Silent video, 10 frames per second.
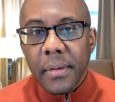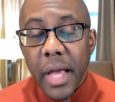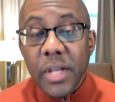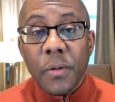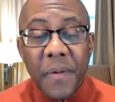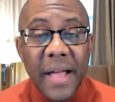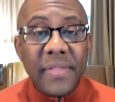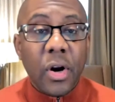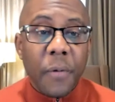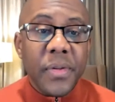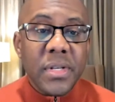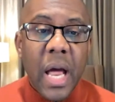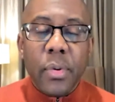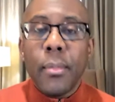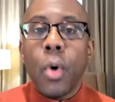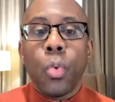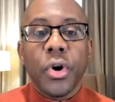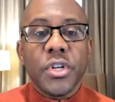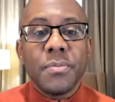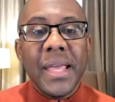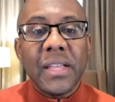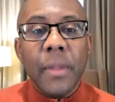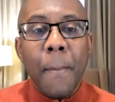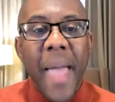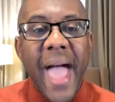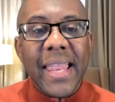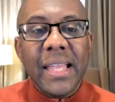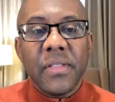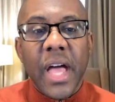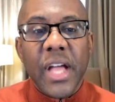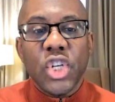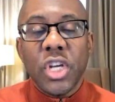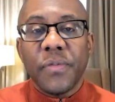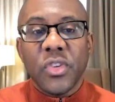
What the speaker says: And you'll find that oftentimes remote workers may get the bad end of that shift.